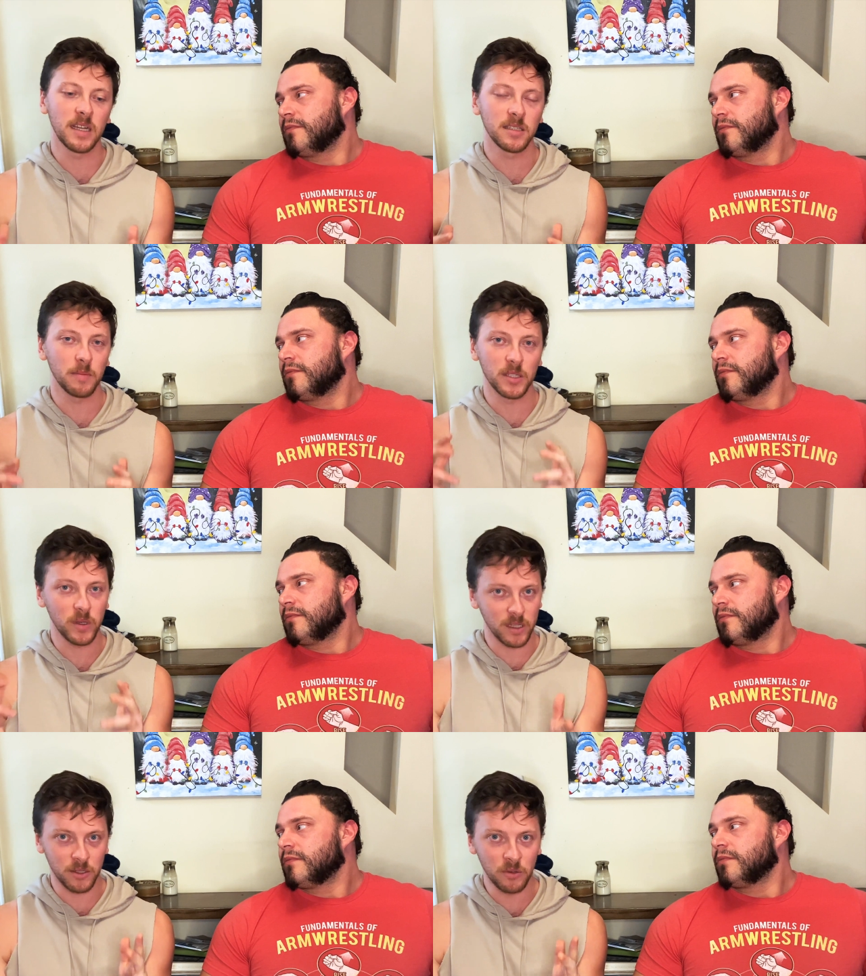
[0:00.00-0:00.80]
Speaker 1: it's
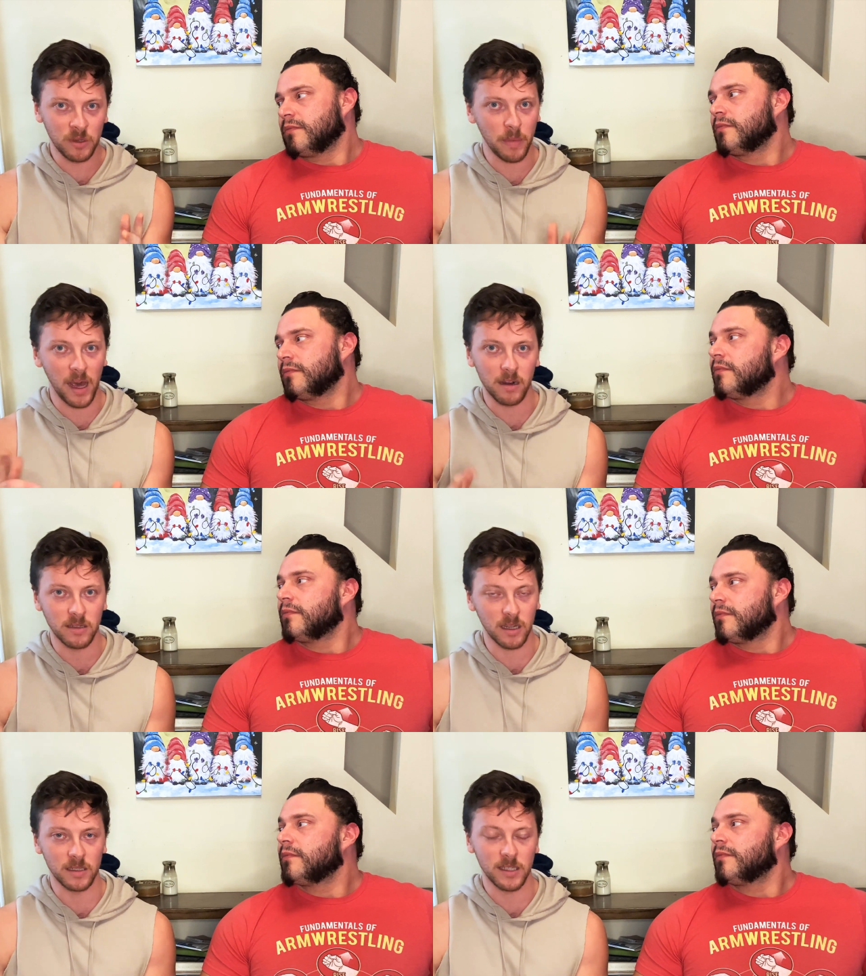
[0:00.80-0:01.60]
between the two
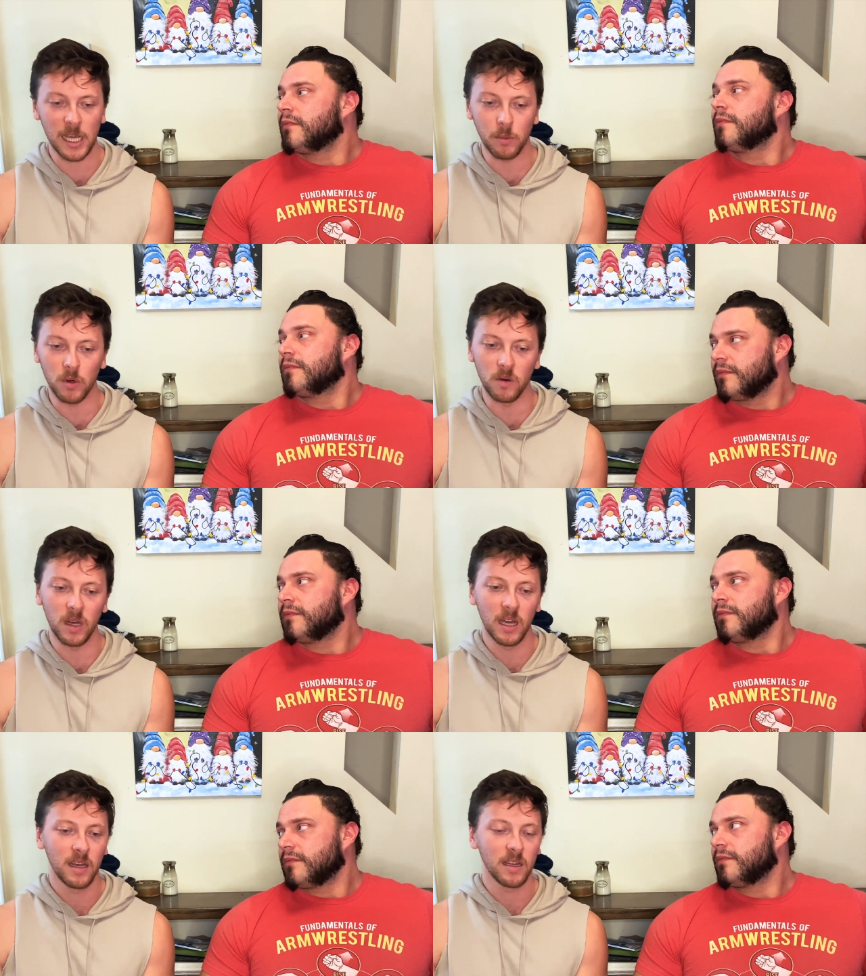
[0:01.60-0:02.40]
competitors on the table,
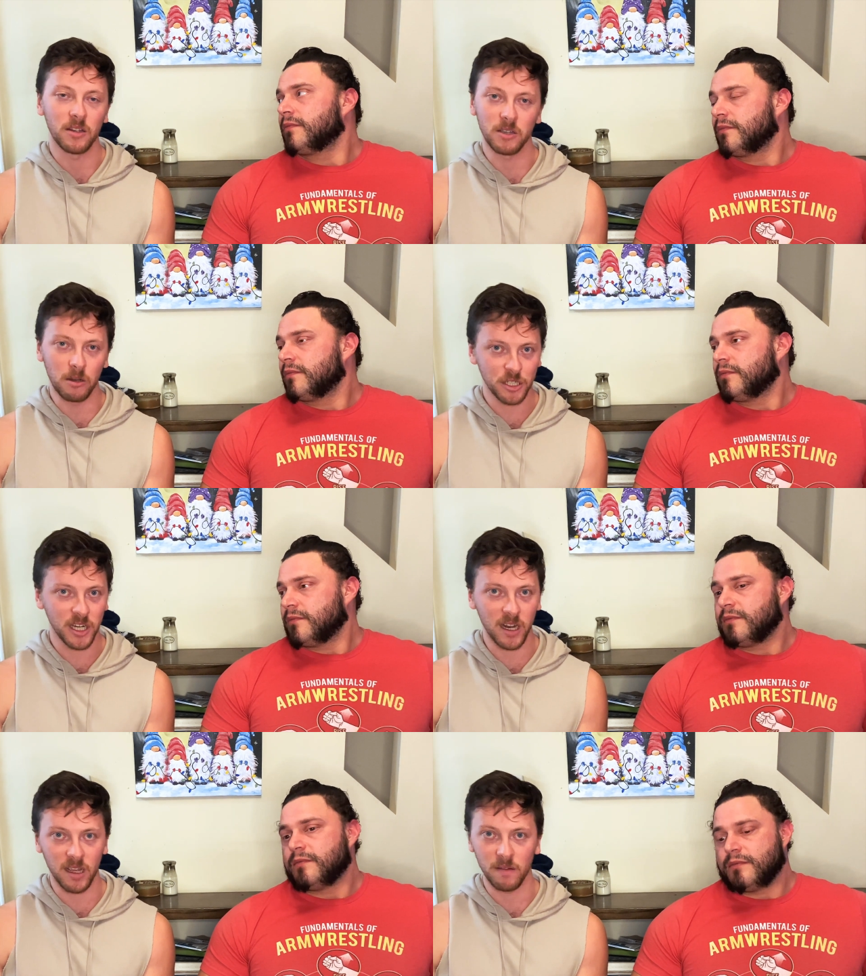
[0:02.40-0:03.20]

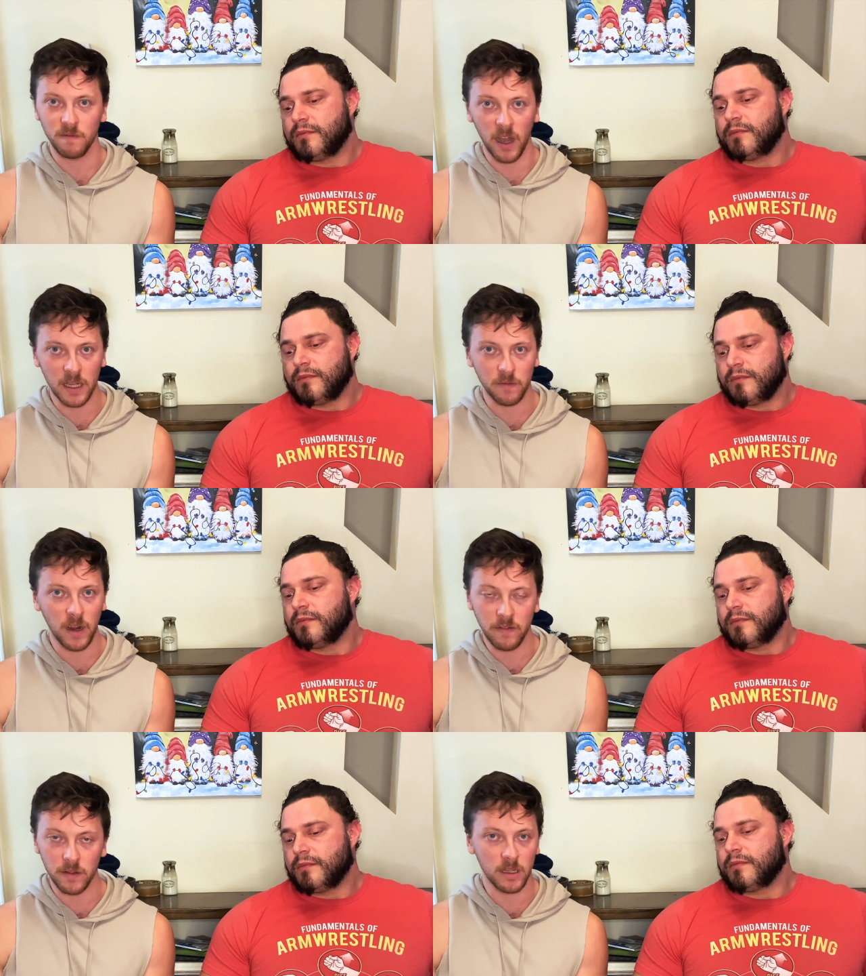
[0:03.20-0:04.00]
negotiating, fighting for
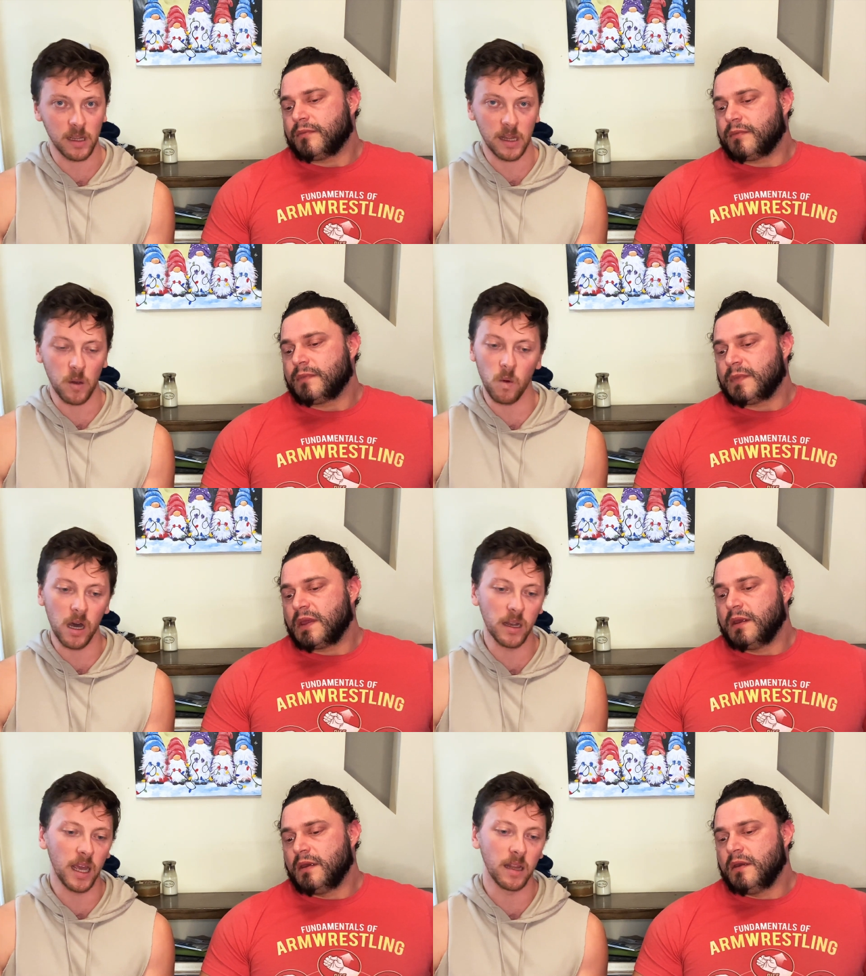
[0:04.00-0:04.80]
everything that they
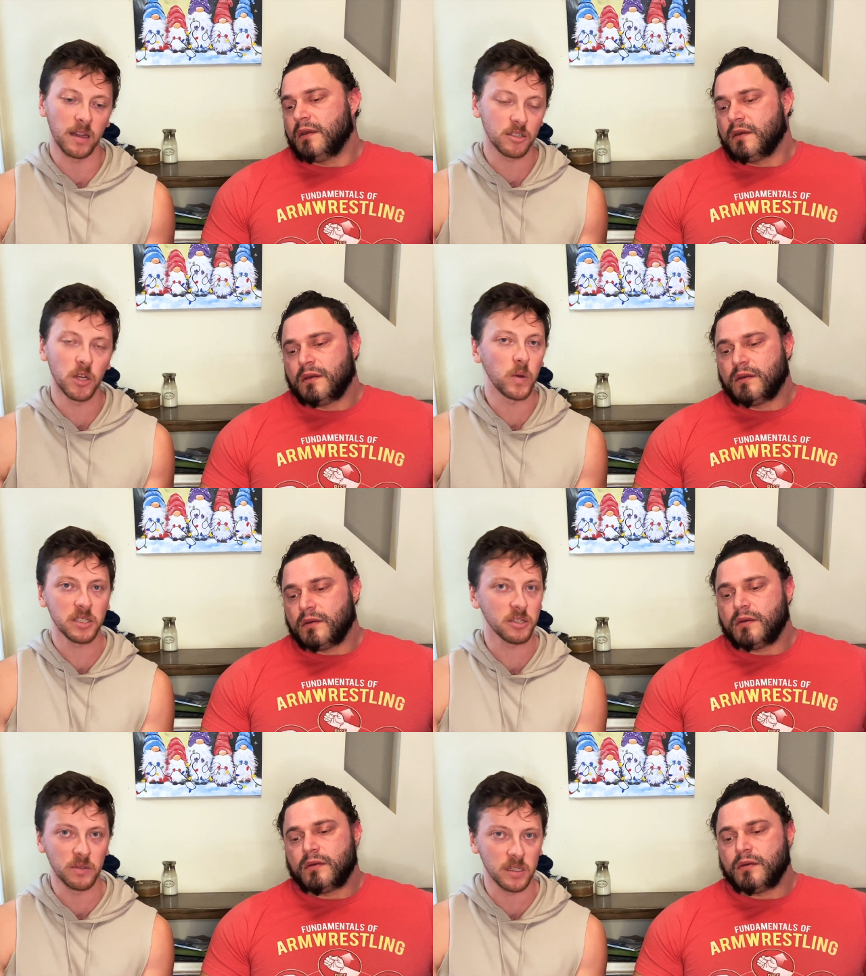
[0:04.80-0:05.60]
want, and there's no
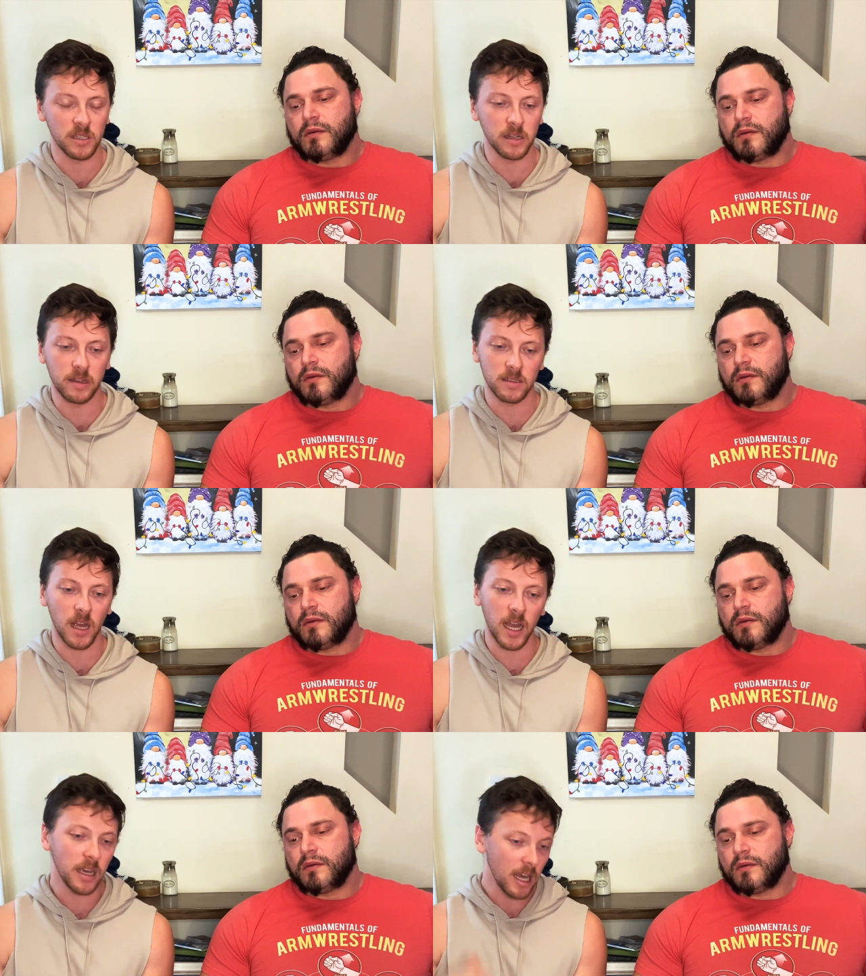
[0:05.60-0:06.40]
excuses on either
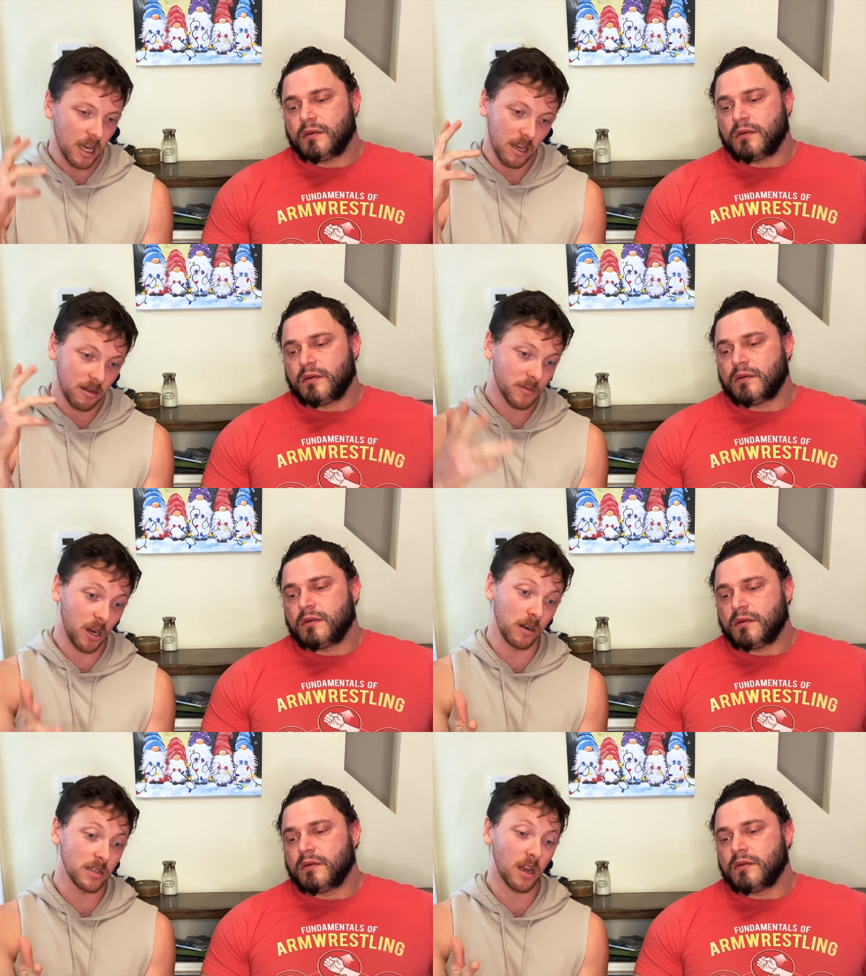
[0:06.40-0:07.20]
side.
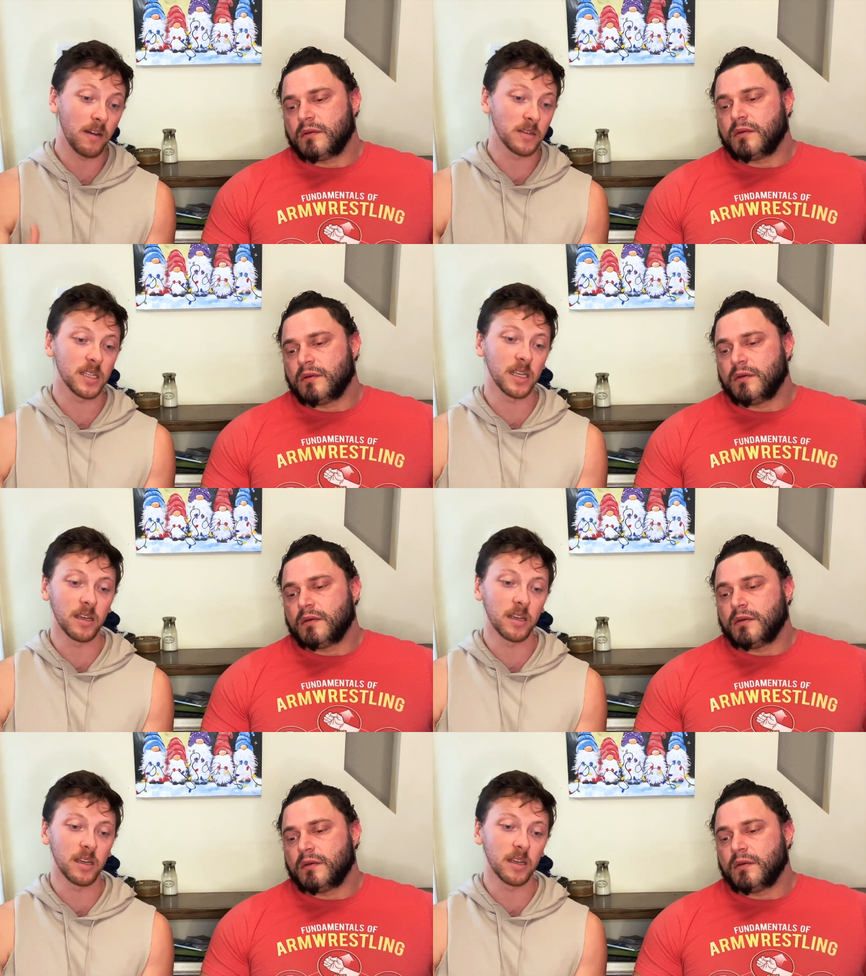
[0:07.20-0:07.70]
Curtis obviously